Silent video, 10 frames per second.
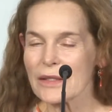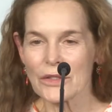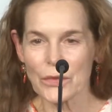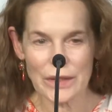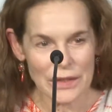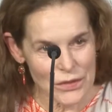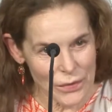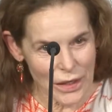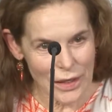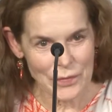the twins
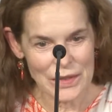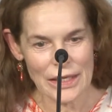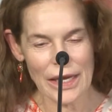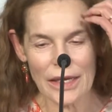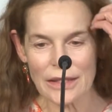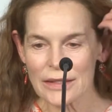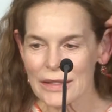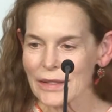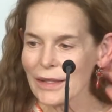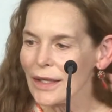were upstairs,
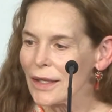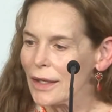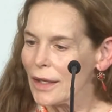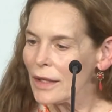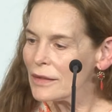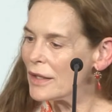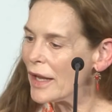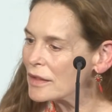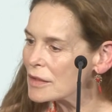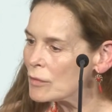and the
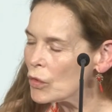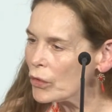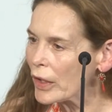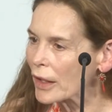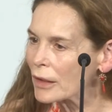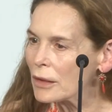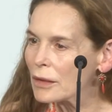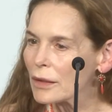next morning,